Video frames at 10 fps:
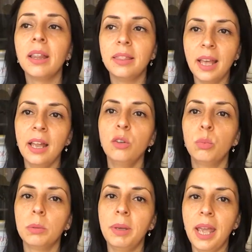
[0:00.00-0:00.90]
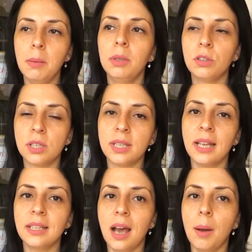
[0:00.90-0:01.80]
and then you will be able to
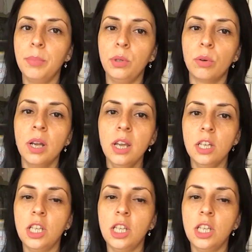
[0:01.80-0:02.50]
set up your